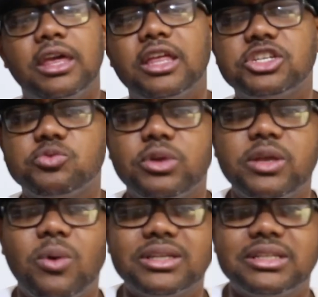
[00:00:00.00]
it just
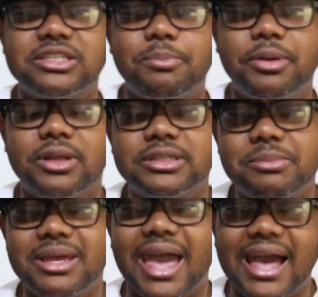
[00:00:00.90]
really wasn't as appealing
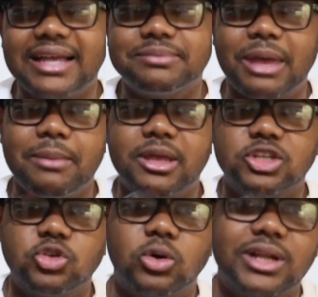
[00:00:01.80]
to me as maybe
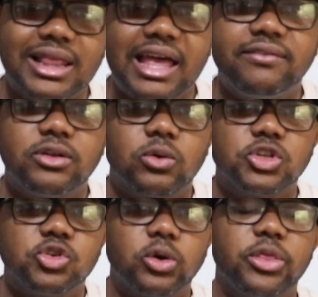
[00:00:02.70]
a Jordan eleven or
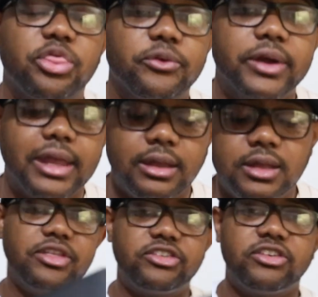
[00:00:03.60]
a Jordan three.
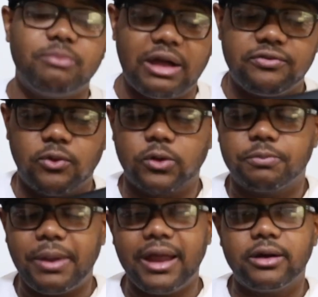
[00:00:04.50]
This is my
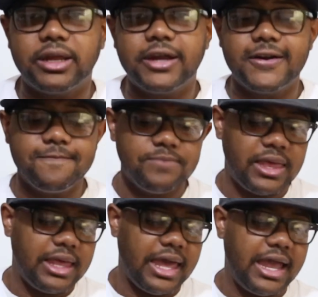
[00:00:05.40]
fourth pair here,
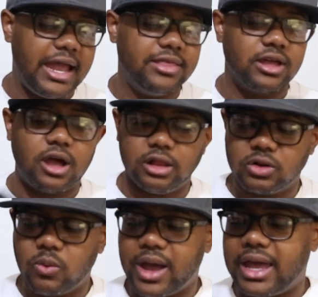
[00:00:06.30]
and the
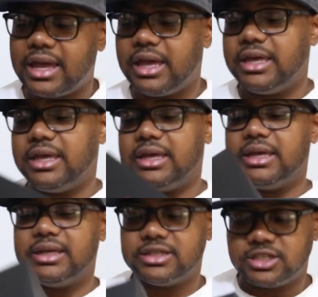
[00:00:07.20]
colorway
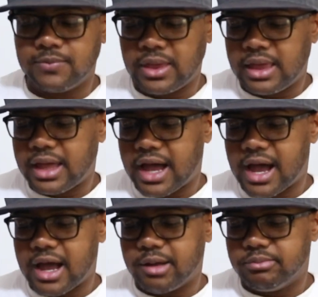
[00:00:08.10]
is
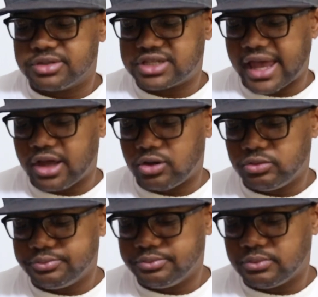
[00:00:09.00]
um,
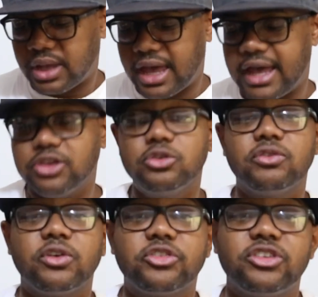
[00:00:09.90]
Sail and
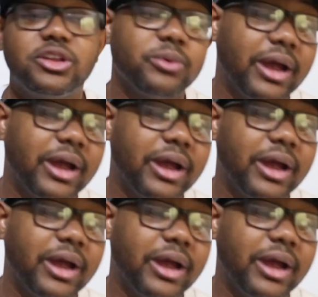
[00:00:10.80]
University